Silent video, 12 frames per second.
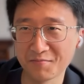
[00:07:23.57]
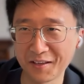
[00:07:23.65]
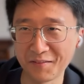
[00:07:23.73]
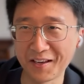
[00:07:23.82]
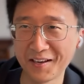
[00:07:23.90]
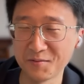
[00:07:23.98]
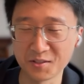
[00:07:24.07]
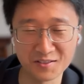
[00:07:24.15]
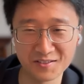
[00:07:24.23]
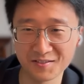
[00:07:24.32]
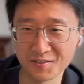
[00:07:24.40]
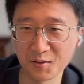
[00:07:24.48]
giving up and
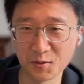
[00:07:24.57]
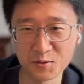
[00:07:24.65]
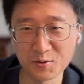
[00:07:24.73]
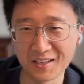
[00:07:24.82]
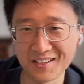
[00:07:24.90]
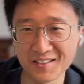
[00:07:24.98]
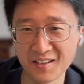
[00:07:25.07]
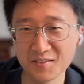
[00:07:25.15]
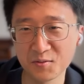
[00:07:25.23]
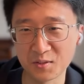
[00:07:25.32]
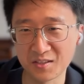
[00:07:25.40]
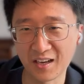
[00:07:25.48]
just go do data
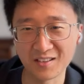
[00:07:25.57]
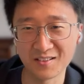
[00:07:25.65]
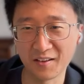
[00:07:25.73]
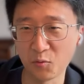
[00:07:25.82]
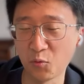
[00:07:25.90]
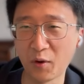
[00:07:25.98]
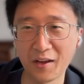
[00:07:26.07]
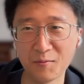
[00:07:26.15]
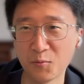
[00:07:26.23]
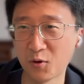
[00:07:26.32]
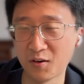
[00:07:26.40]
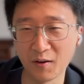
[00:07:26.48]
science, which has like way
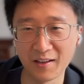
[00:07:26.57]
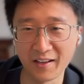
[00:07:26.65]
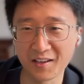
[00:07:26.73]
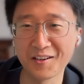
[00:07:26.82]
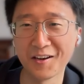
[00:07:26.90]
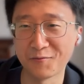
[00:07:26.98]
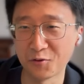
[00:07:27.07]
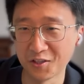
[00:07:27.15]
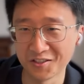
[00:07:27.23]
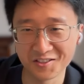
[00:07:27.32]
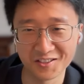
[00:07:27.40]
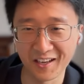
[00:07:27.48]
more right like
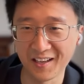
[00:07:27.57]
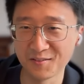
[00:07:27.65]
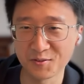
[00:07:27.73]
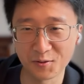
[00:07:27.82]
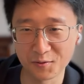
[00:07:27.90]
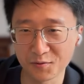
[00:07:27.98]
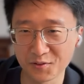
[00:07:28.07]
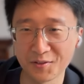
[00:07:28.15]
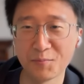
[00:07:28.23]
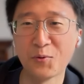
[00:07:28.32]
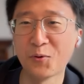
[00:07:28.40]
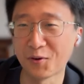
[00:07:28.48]
coverage and sort of
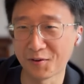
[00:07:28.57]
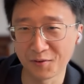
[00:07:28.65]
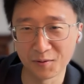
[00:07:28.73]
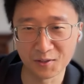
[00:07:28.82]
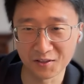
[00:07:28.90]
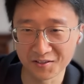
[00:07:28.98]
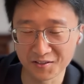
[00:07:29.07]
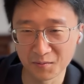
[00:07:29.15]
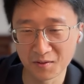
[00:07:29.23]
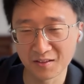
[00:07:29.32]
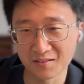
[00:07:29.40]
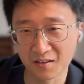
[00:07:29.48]
support from leadership
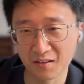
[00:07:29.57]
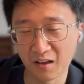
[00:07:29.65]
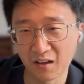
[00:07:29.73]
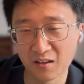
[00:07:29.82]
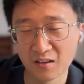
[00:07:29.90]
and things like that?